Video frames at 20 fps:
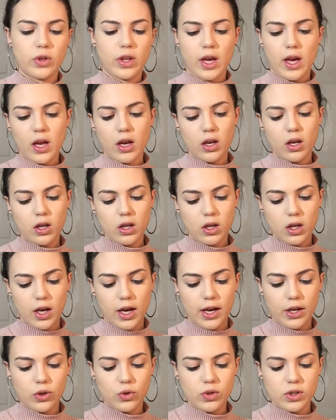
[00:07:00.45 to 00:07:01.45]
that,
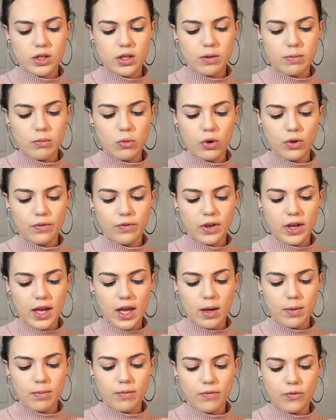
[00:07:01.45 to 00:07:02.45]
I use the Morphe
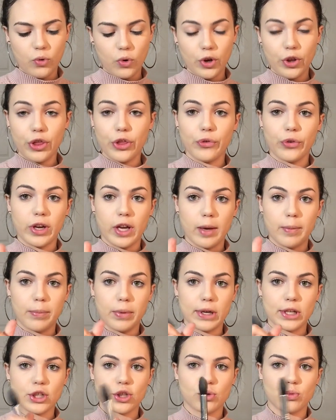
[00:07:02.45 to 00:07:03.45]
M438
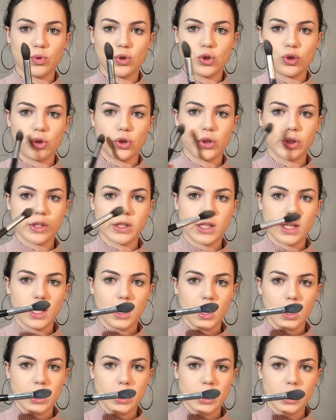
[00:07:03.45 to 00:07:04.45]
brush, which looks like
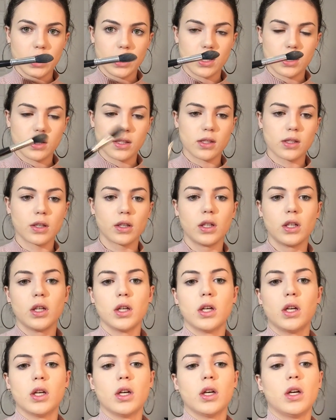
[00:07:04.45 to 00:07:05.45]
this.
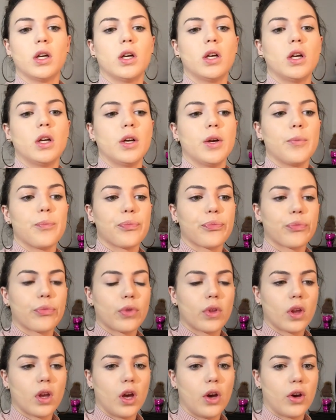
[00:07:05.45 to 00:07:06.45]

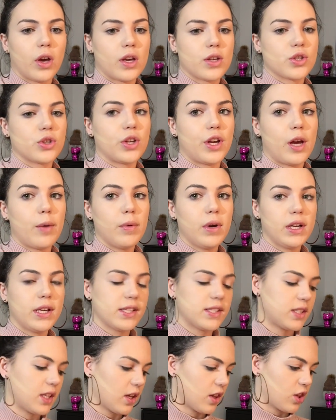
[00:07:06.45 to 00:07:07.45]
Okay, so now I'm going to
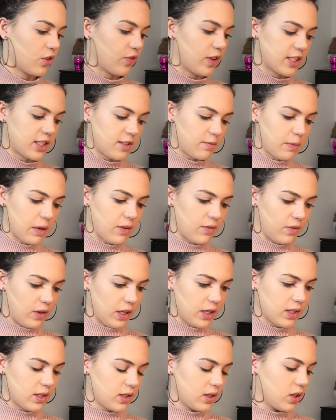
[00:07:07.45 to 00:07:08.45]
set the rest of my
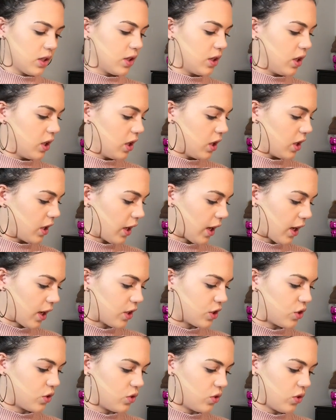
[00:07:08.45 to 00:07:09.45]
face.
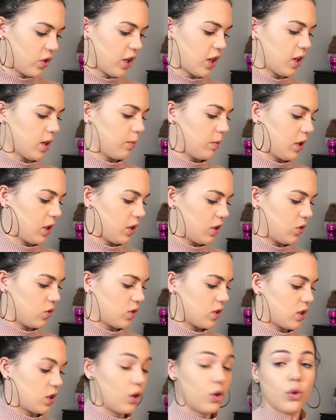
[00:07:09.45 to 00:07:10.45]
And to do that, I'm going to
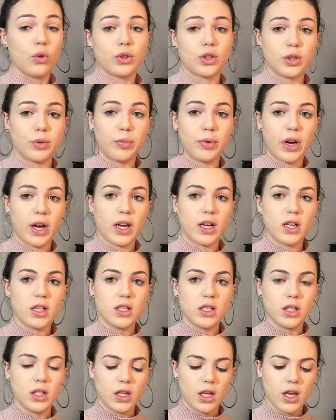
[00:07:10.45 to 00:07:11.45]
use the Ulta brand.